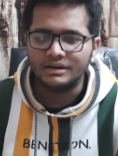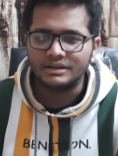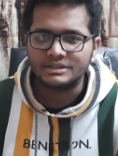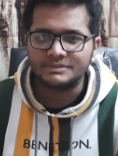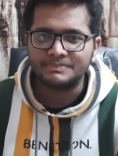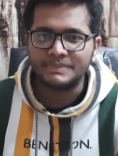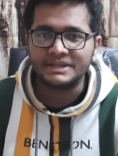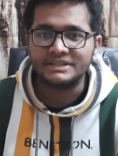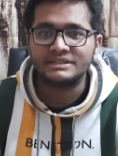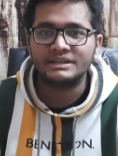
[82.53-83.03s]

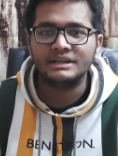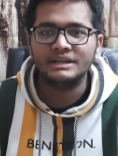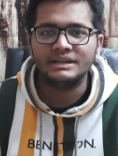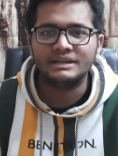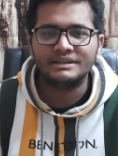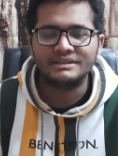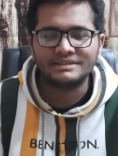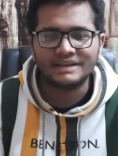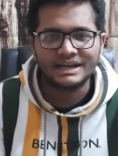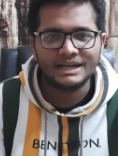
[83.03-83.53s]
specially
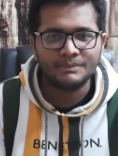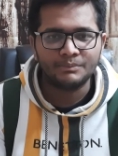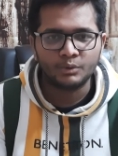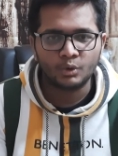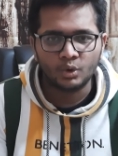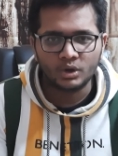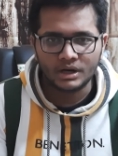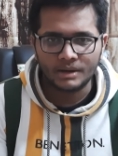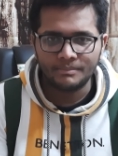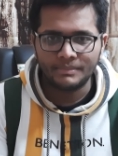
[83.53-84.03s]
designed
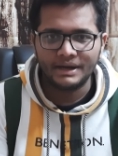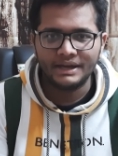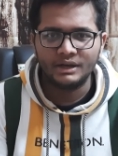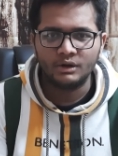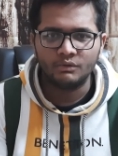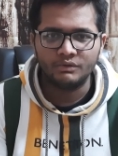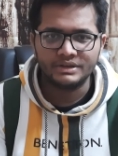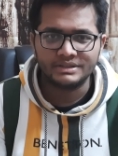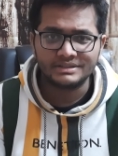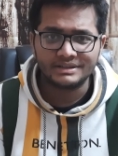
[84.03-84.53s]
program by
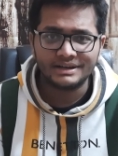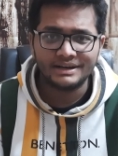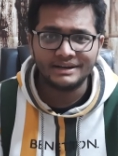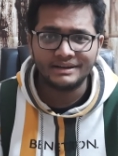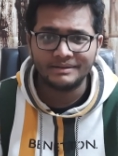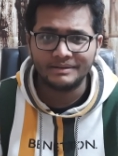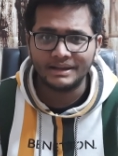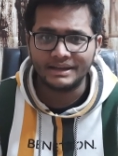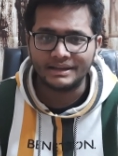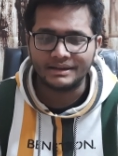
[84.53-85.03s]
Innovacer,
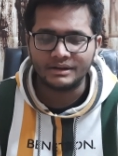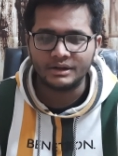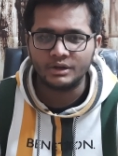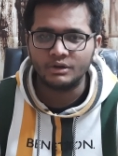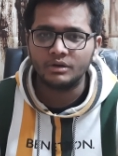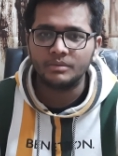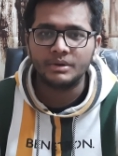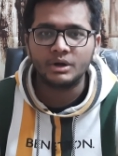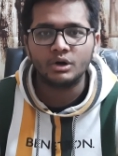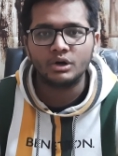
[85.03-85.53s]
and like
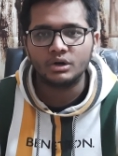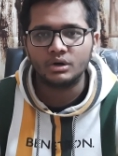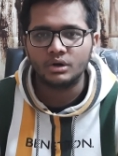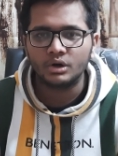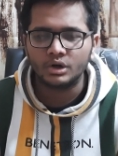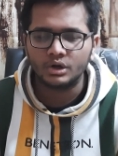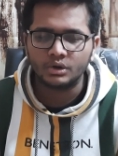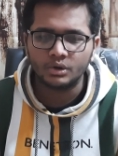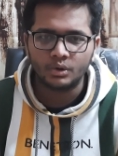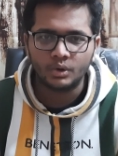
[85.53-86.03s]
you'll be
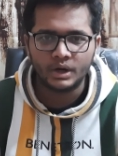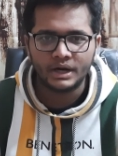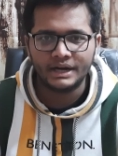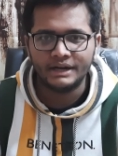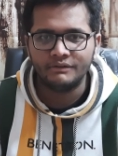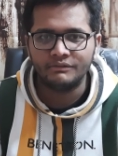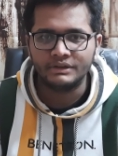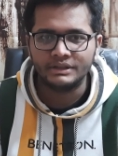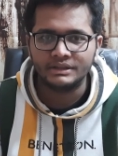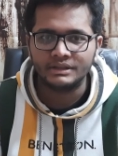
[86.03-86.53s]
good to go
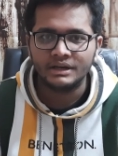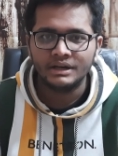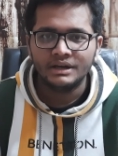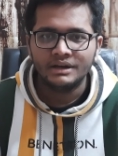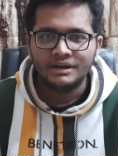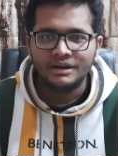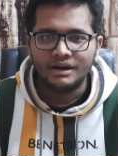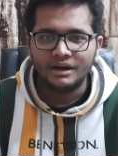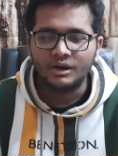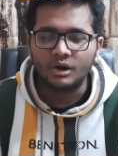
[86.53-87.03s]
ahead with
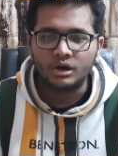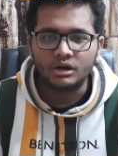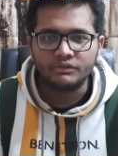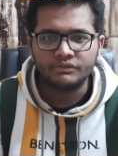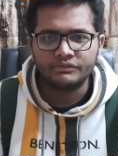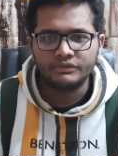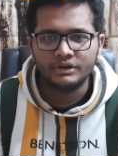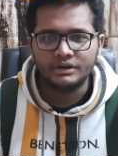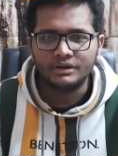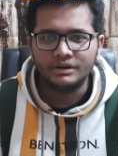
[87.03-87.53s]
a lot
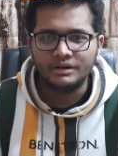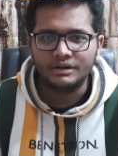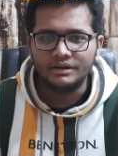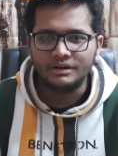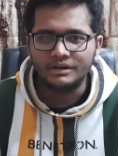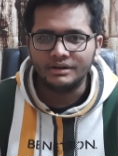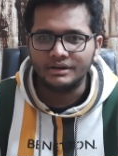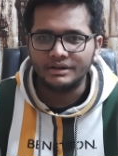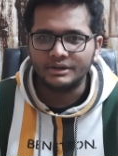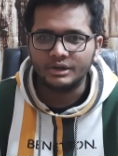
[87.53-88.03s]

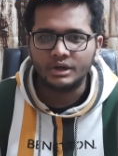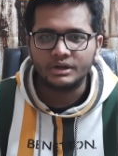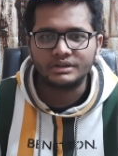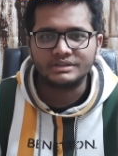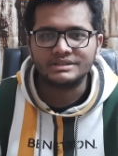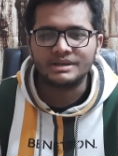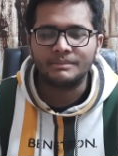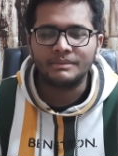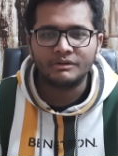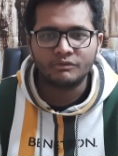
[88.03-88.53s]
of your
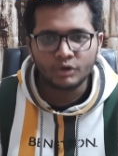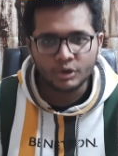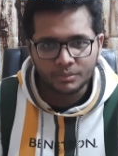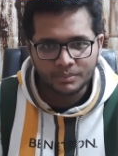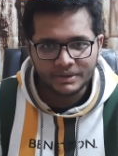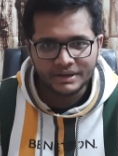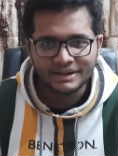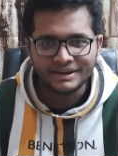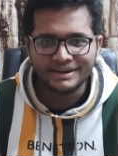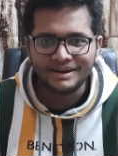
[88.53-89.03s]
summer would
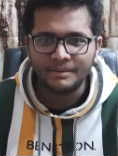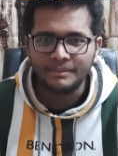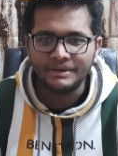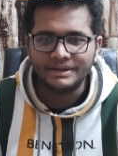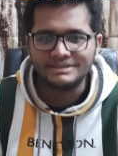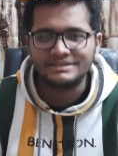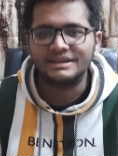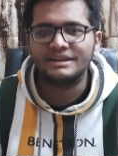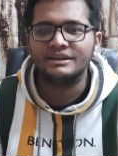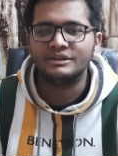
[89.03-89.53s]
be
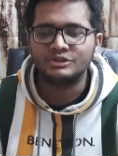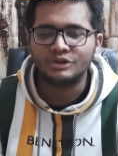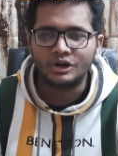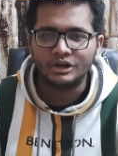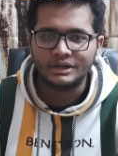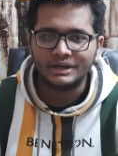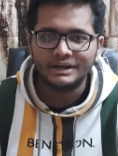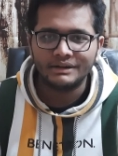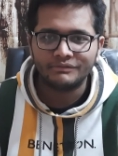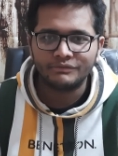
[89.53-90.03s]
amazingly
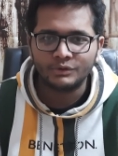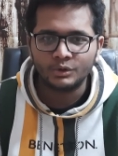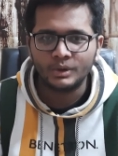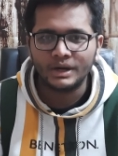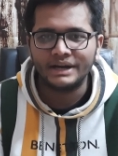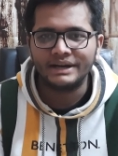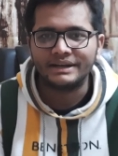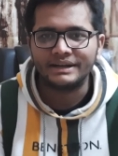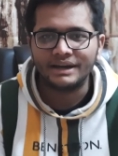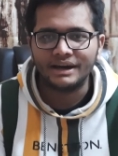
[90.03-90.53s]
sorted if you
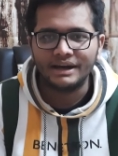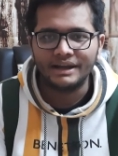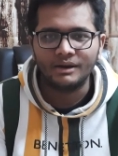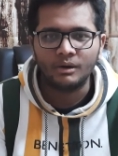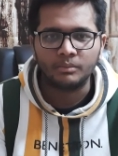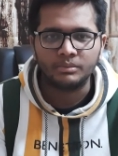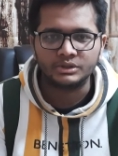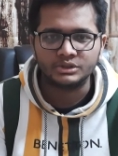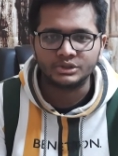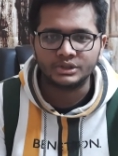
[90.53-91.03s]
get an
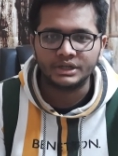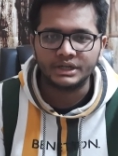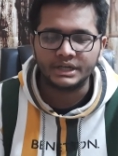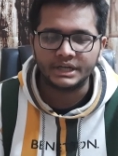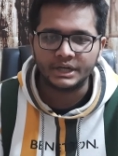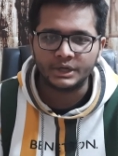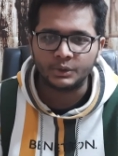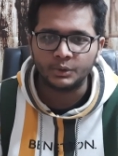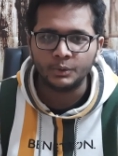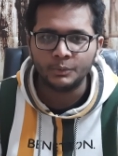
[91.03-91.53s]

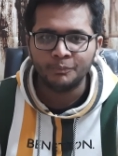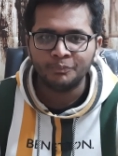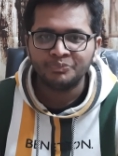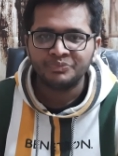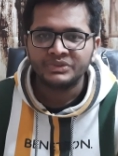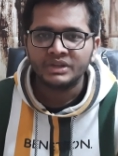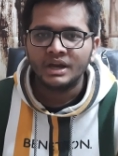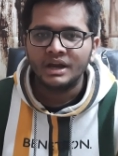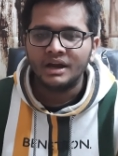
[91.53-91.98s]
opportunity to